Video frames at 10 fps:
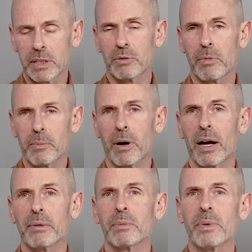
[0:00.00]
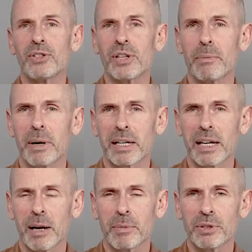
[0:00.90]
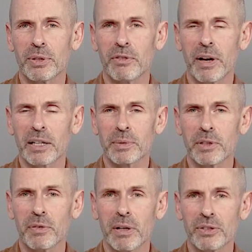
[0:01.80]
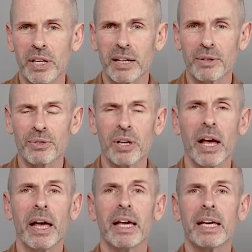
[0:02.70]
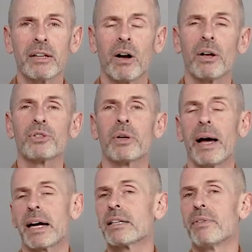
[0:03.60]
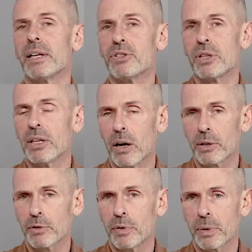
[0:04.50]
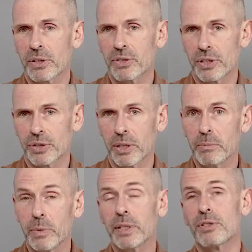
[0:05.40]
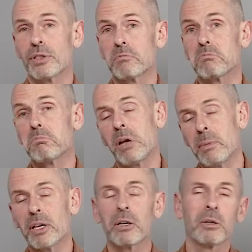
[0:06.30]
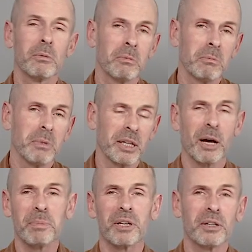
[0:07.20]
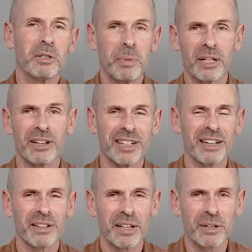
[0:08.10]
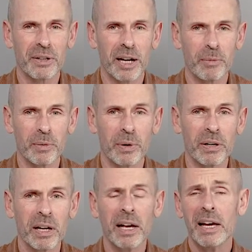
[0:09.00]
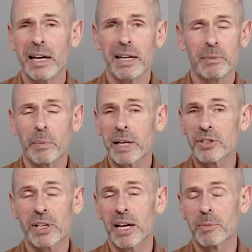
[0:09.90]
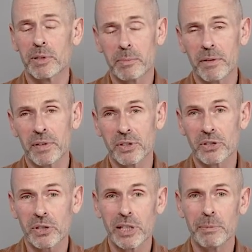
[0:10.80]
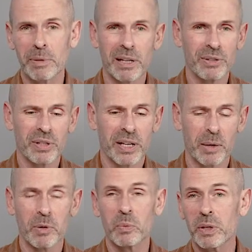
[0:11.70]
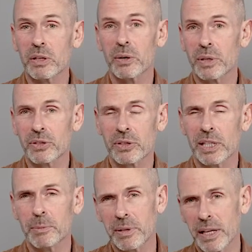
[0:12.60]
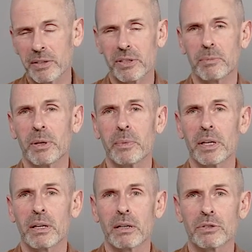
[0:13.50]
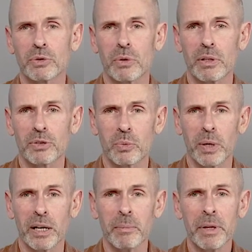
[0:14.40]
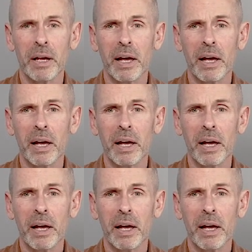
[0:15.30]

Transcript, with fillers: because remember I reset my camera to the factory default standards, it also activates the autofocus system, which may be good or may not be good, depending on how you like your camera to work. It wakes the camera up if it's asleep, because the camera will go to sleep, and that's something we can control as well.